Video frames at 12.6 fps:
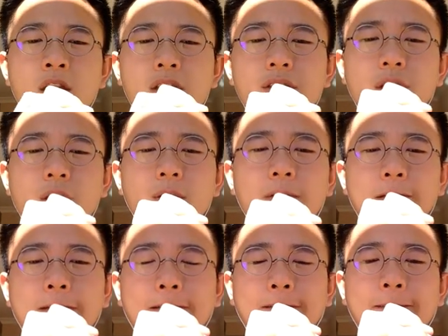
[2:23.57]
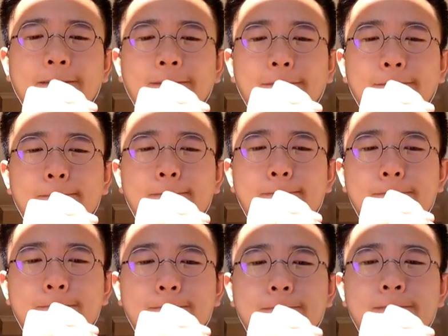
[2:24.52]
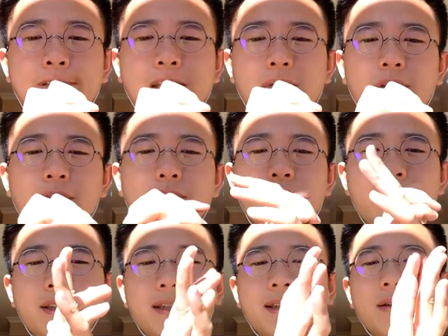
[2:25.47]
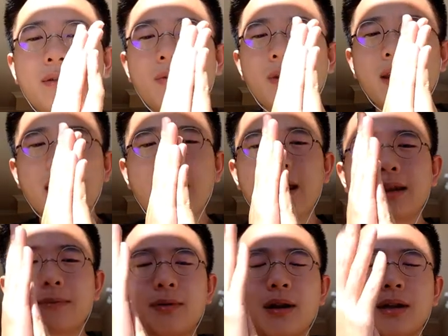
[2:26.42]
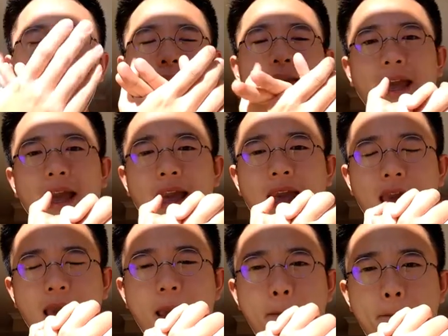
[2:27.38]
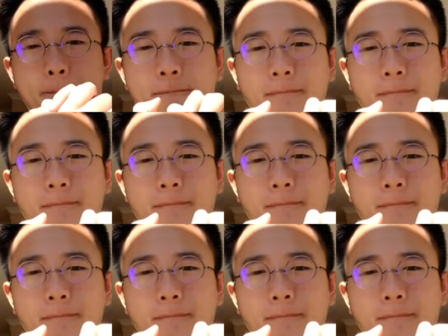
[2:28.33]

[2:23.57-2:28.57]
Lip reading: So can we do it just with n plus m?